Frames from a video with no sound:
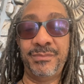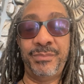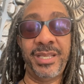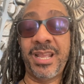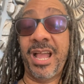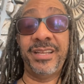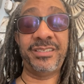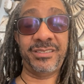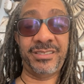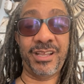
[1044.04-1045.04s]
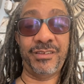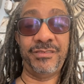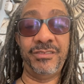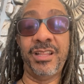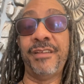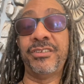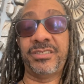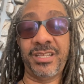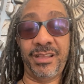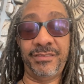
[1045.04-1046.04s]
Be kind to yourself, love
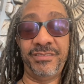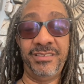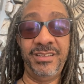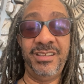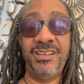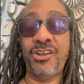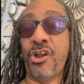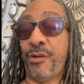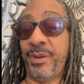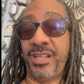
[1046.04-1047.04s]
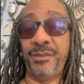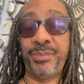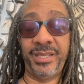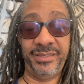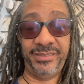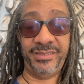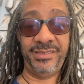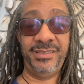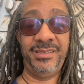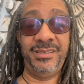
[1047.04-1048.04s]
yourself, harmony, peace,
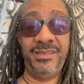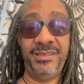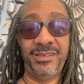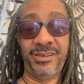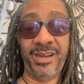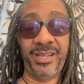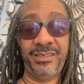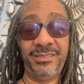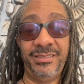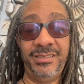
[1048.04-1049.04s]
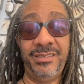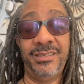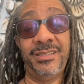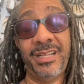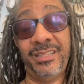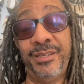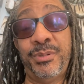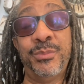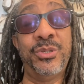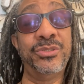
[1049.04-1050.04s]
all right? And that
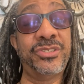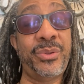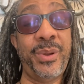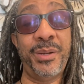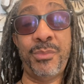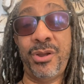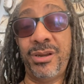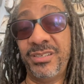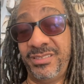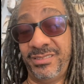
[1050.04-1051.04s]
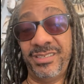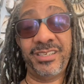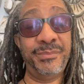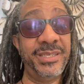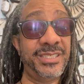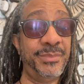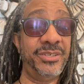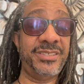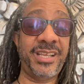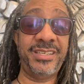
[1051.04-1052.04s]
Libra Moon squaring Mars, there could be some
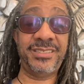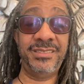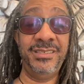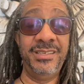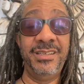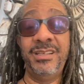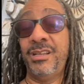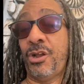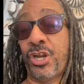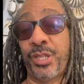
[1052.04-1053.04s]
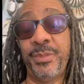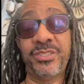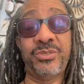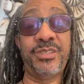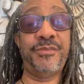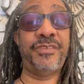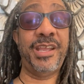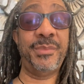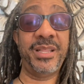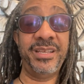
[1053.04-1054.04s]
irritation, arguments with the
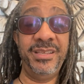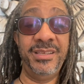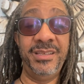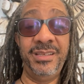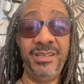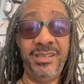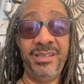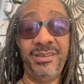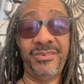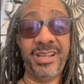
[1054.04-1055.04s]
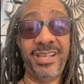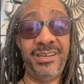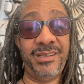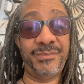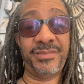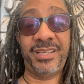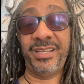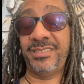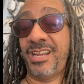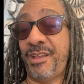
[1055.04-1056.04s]
family, right?
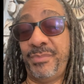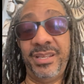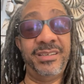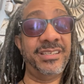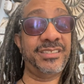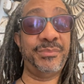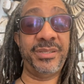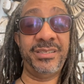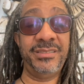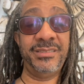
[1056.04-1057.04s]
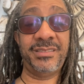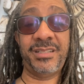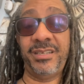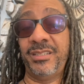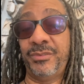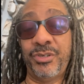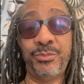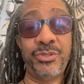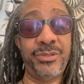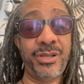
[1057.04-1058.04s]
Kids not being disciplined, cleaning their
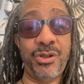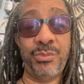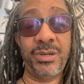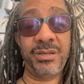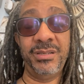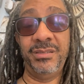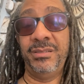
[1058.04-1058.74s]
room, doing their homework.